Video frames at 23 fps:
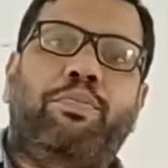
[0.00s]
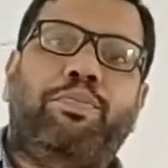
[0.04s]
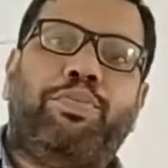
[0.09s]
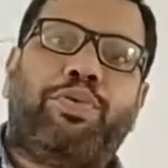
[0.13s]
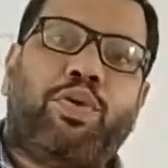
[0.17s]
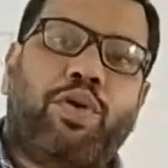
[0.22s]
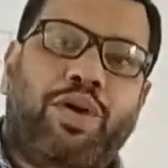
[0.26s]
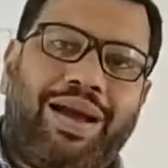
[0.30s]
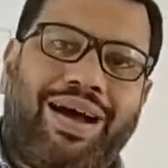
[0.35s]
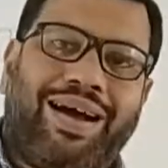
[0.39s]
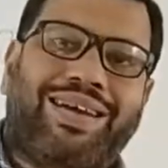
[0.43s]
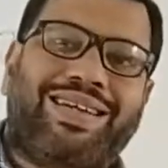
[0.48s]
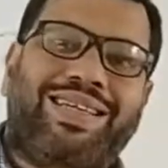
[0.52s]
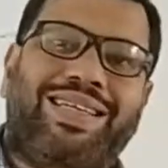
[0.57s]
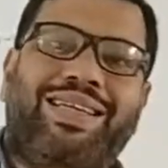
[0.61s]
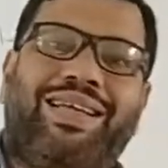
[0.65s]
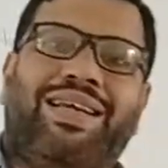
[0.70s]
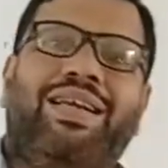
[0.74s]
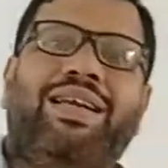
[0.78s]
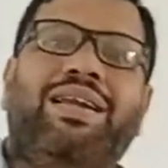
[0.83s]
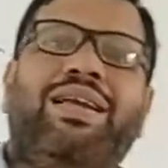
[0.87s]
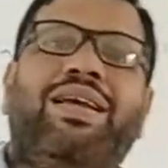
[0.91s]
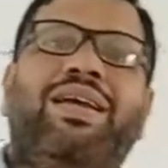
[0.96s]

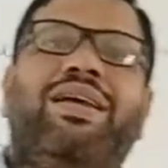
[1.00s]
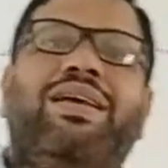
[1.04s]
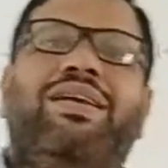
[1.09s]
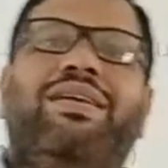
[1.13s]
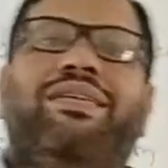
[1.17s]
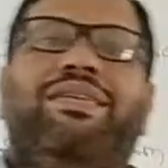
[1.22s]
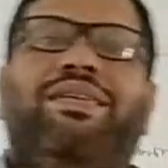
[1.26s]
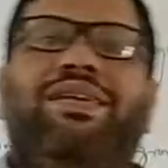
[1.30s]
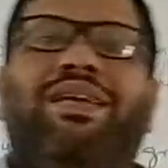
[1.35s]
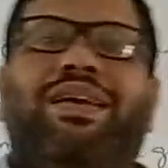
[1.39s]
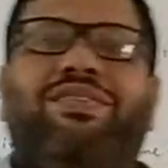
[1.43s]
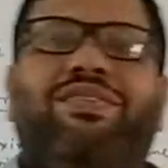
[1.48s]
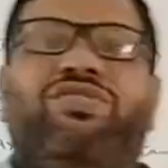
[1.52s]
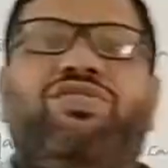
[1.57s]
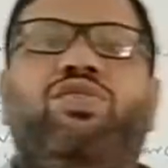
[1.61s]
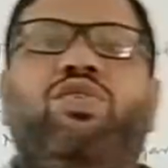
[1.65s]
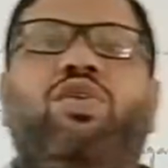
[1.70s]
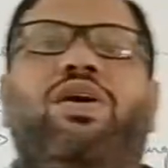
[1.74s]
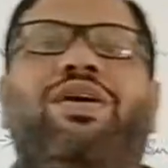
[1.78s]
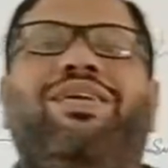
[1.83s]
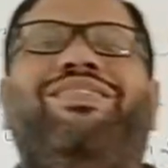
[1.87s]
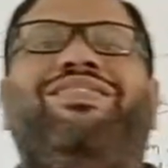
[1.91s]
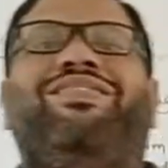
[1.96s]
production does
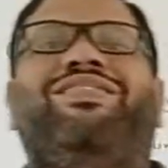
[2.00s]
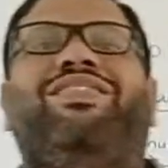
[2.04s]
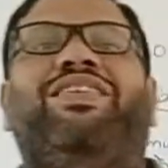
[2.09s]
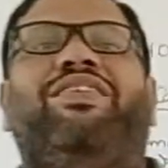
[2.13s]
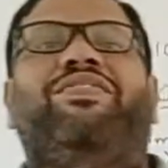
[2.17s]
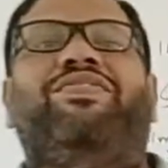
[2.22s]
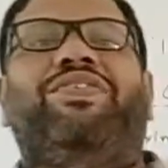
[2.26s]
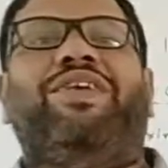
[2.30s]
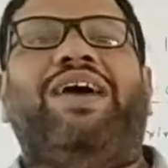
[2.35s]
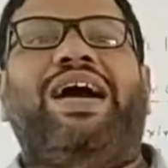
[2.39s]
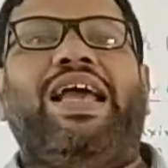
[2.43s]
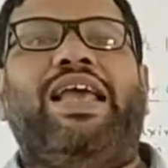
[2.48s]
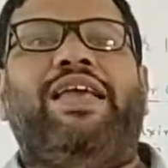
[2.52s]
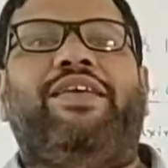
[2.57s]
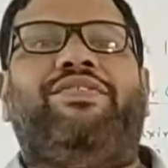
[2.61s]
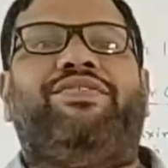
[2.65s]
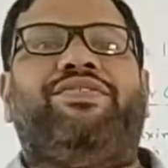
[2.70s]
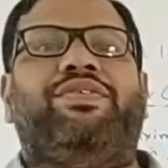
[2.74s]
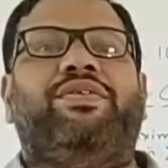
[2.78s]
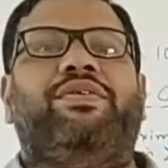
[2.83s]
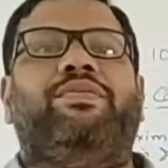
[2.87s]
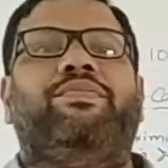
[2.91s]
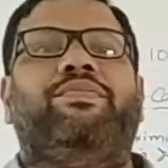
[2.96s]
not suffice